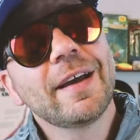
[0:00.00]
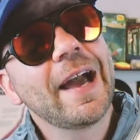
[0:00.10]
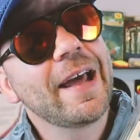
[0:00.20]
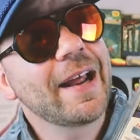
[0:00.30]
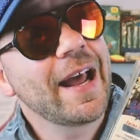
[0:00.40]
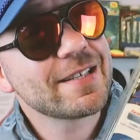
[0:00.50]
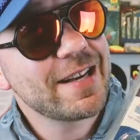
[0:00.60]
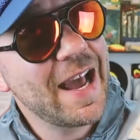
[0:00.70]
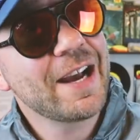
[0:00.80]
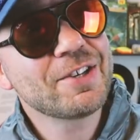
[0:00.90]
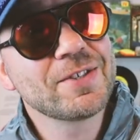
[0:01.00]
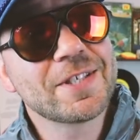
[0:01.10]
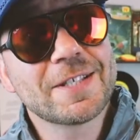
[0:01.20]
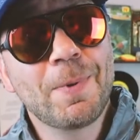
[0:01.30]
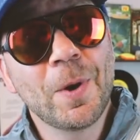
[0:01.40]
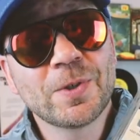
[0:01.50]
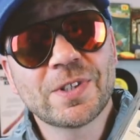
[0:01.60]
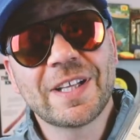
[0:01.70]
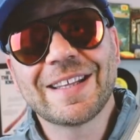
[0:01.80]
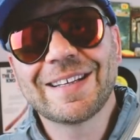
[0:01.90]
and it has an action
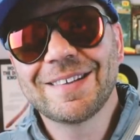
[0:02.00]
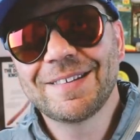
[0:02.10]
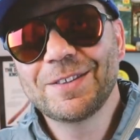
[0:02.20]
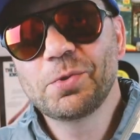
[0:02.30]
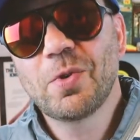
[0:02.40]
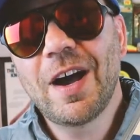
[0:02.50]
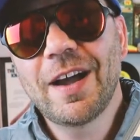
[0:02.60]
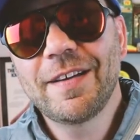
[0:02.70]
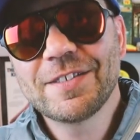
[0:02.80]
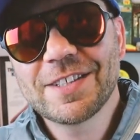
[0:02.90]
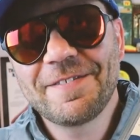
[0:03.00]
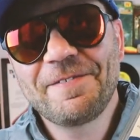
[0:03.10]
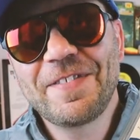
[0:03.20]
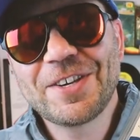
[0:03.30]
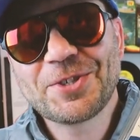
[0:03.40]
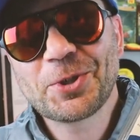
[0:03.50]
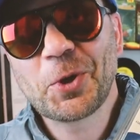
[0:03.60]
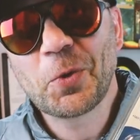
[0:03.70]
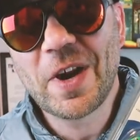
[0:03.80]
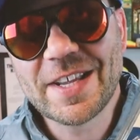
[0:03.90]
supposedly that drives fish
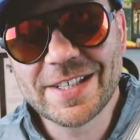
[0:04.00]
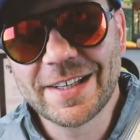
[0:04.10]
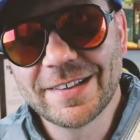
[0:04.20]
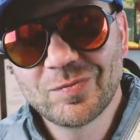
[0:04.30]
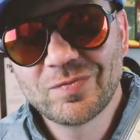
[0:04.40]
crazy.